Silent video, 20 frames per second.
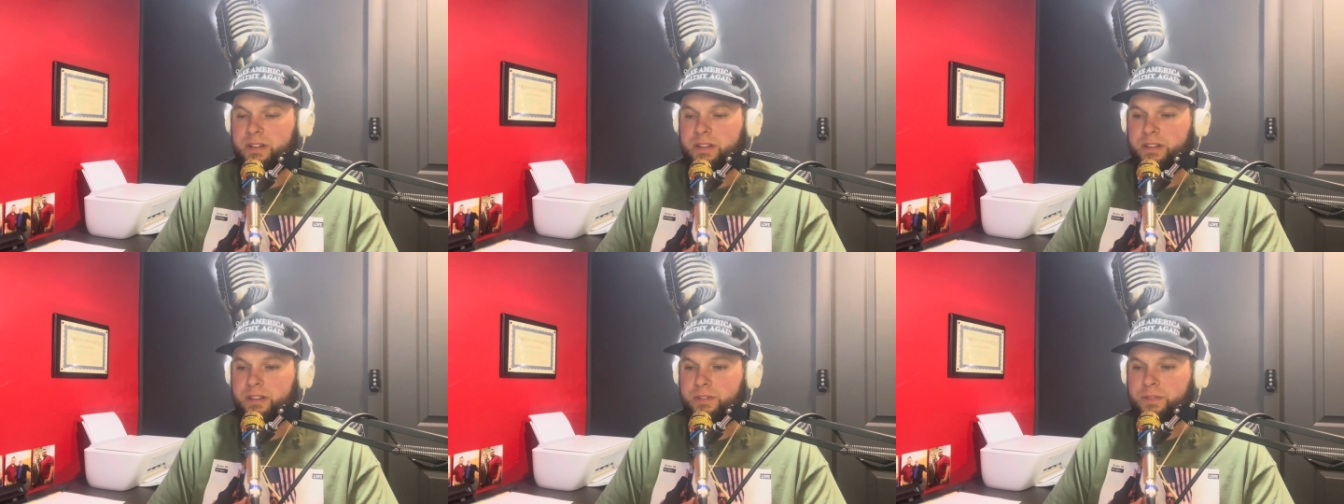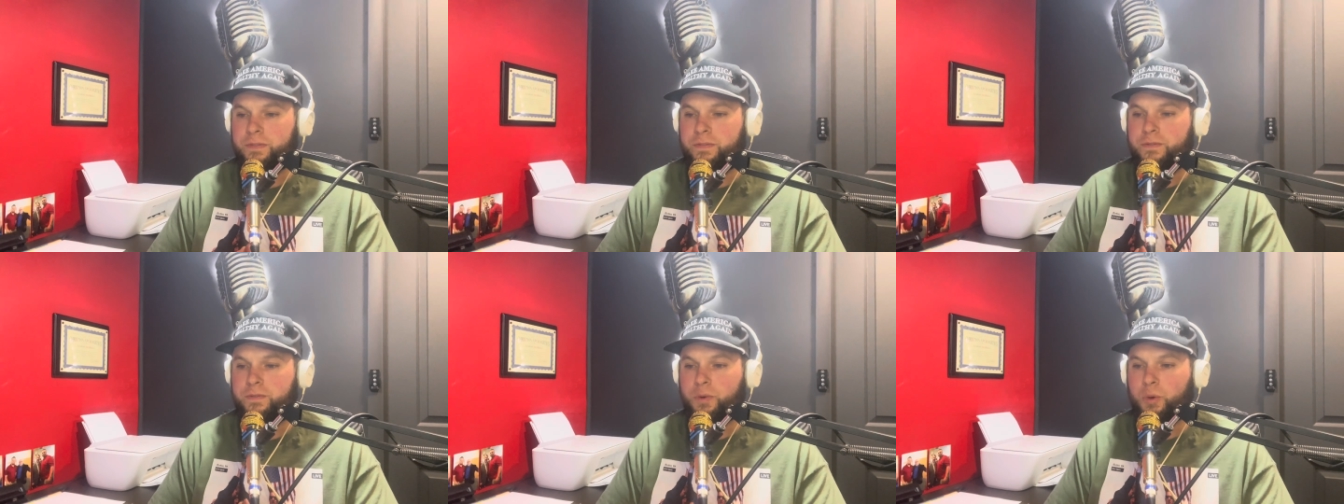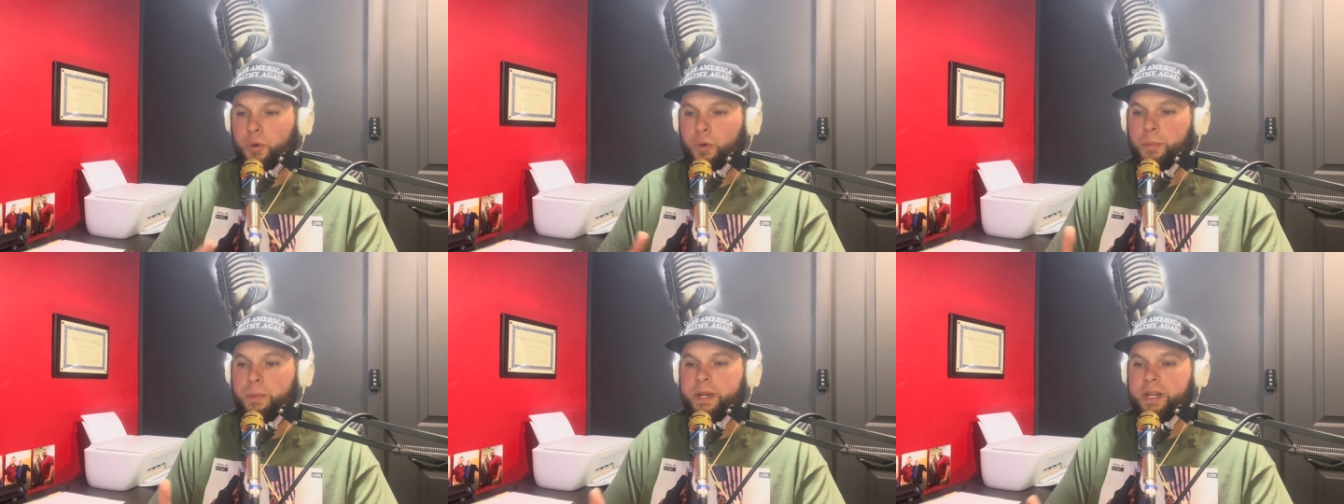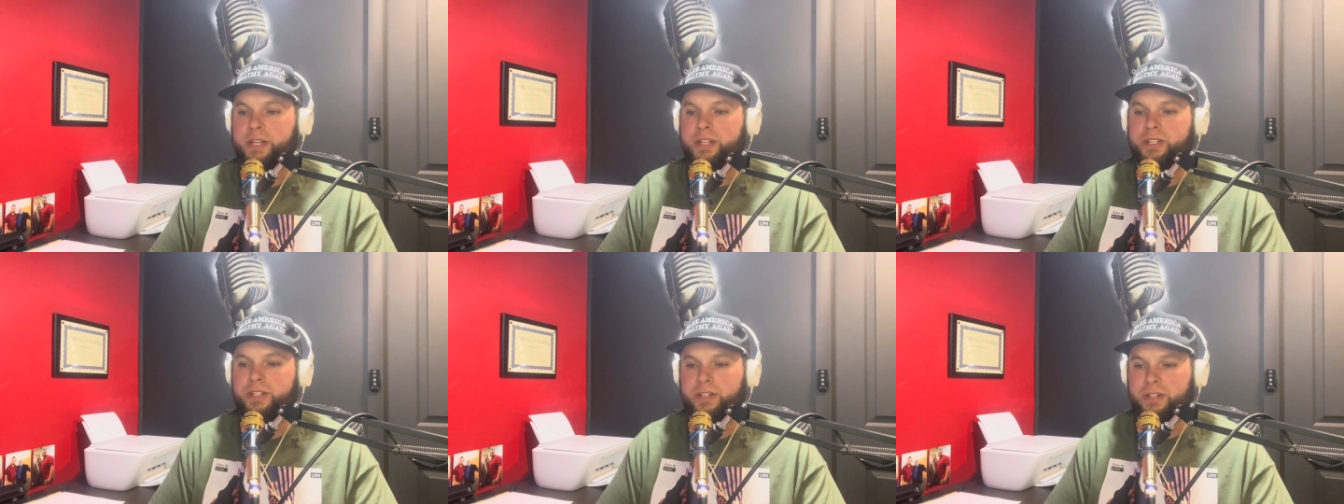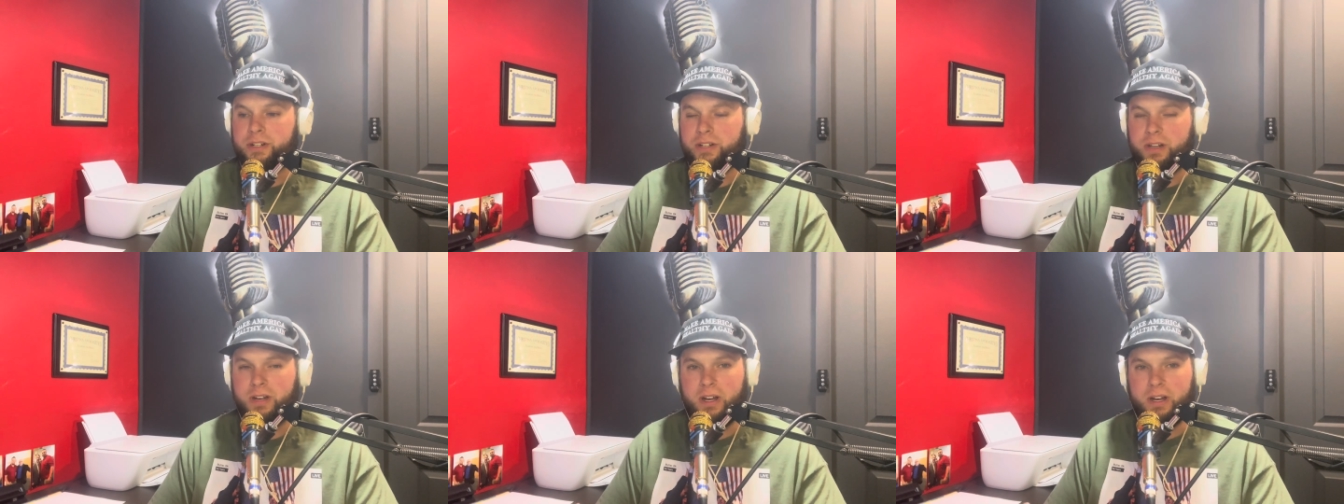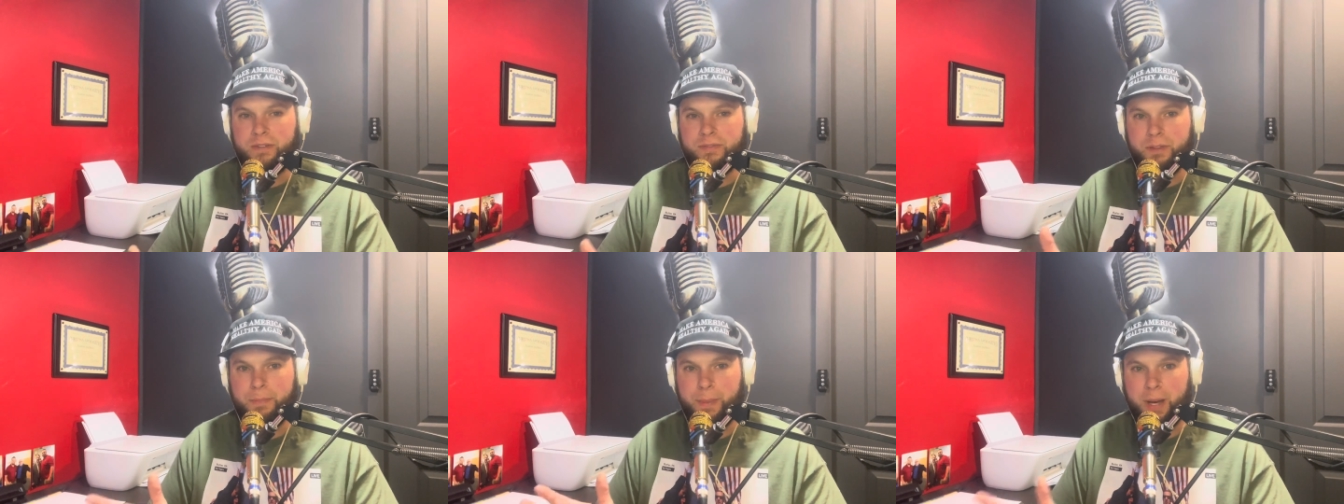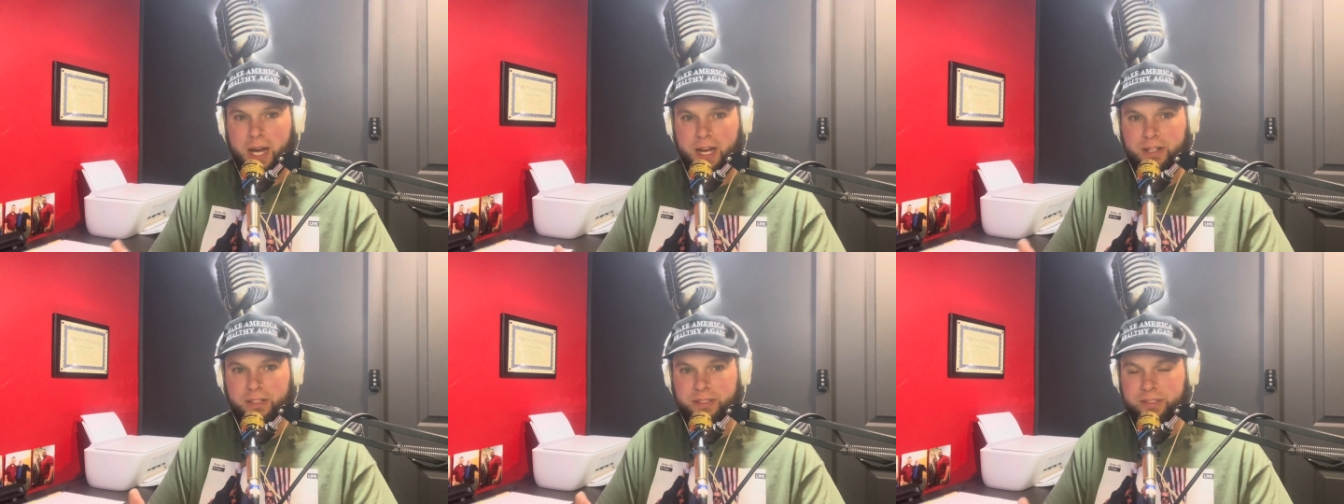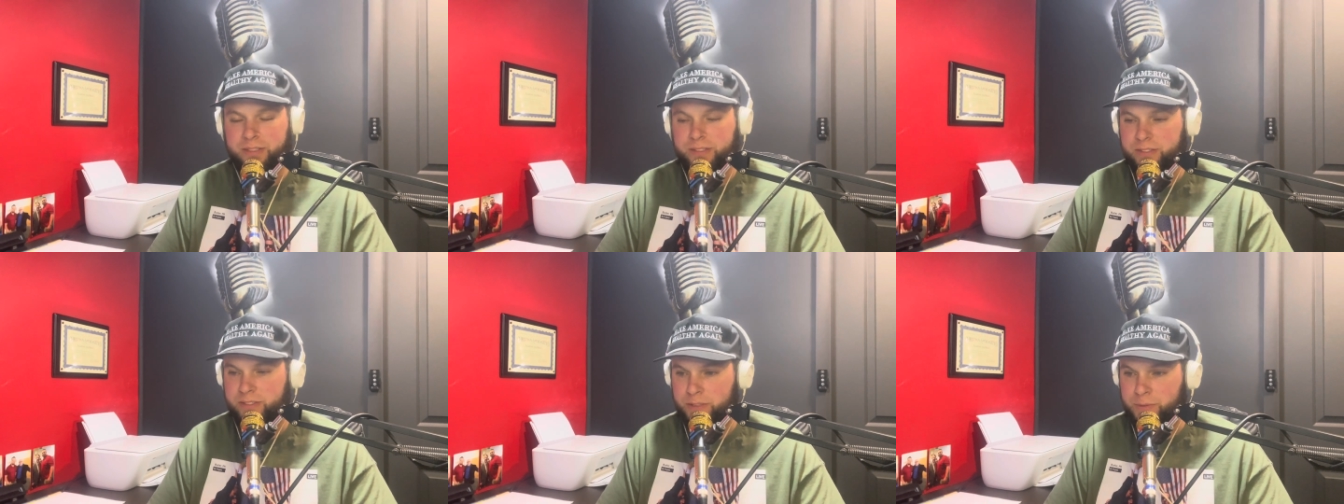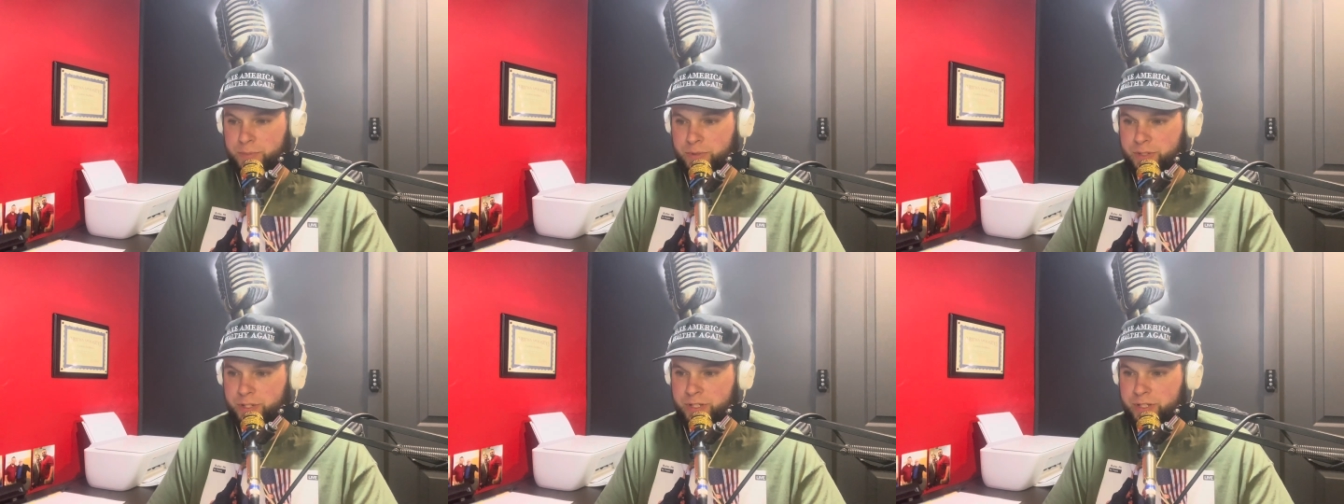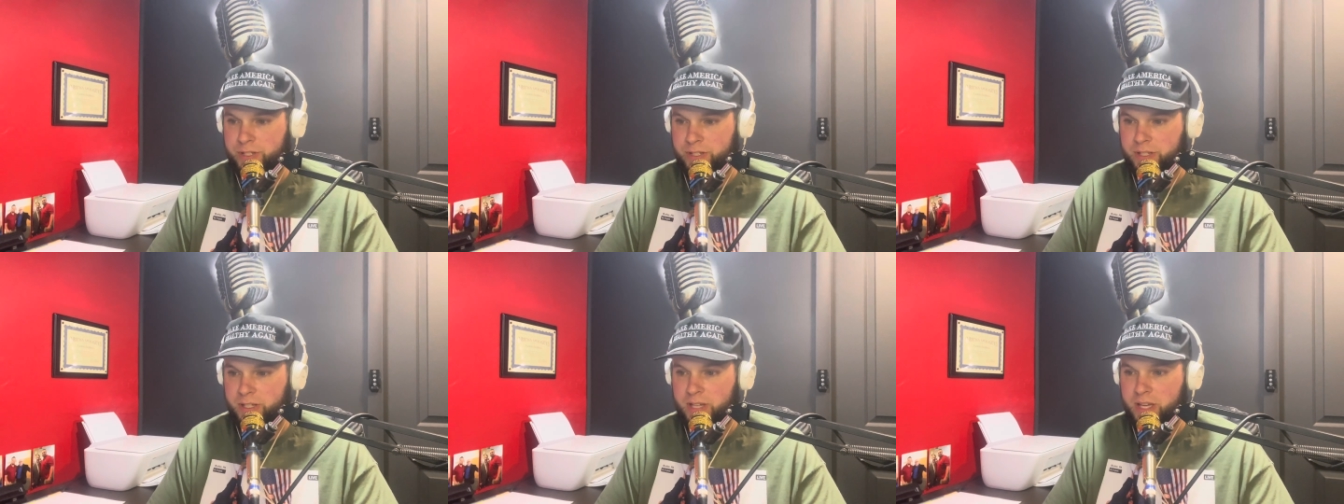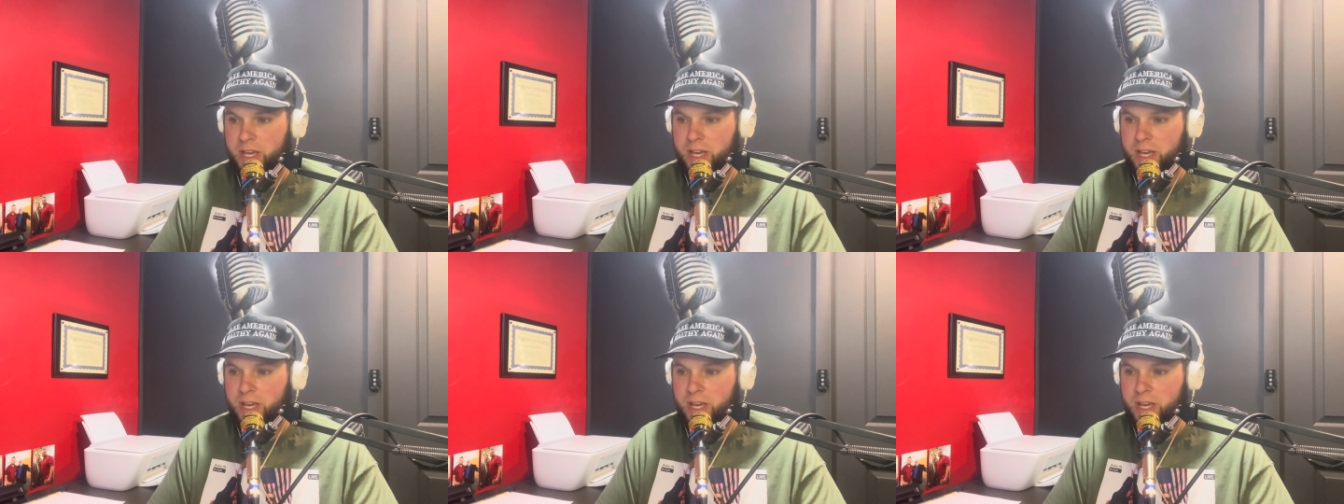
the full picture of the policies they're pushing